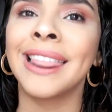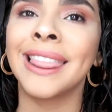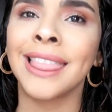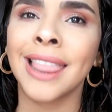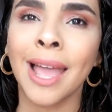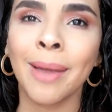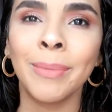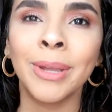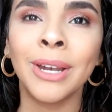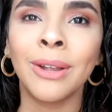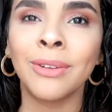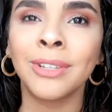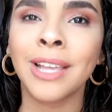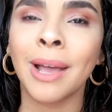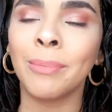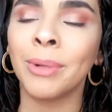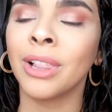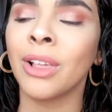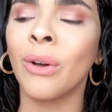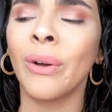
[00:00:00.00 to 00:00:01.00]
let me know
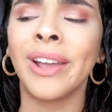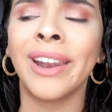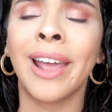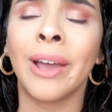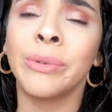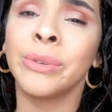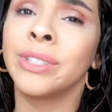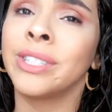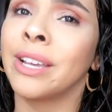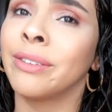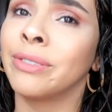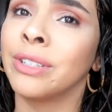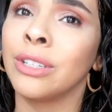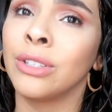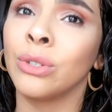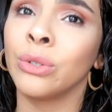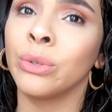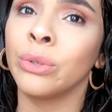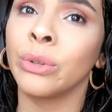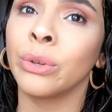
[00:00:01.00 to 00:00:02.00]
down below, and I will
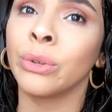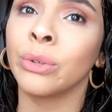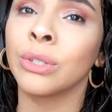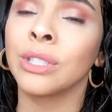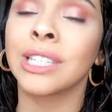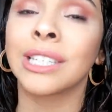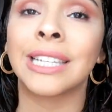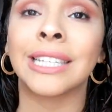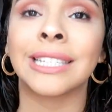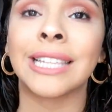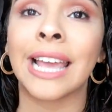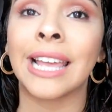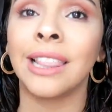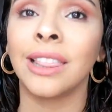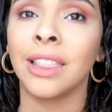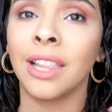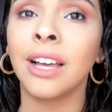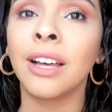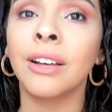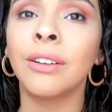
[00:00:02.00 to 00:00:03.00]
definitely do those because I
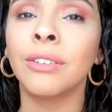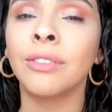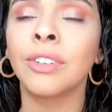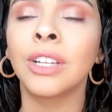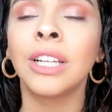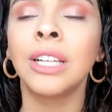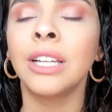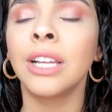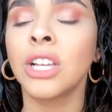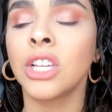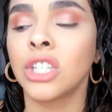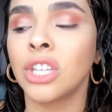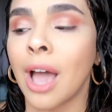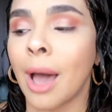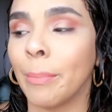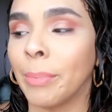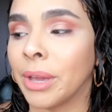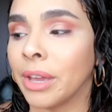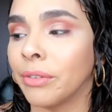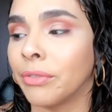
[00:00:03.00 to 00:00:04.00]
love
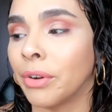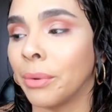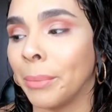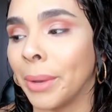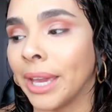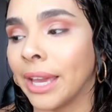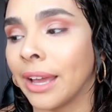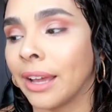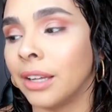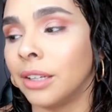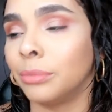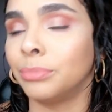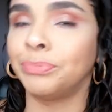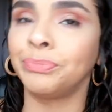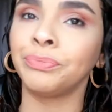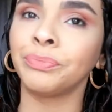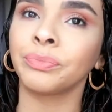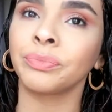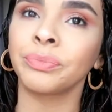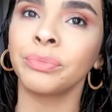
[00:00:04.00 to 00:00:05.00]
shopping for makeup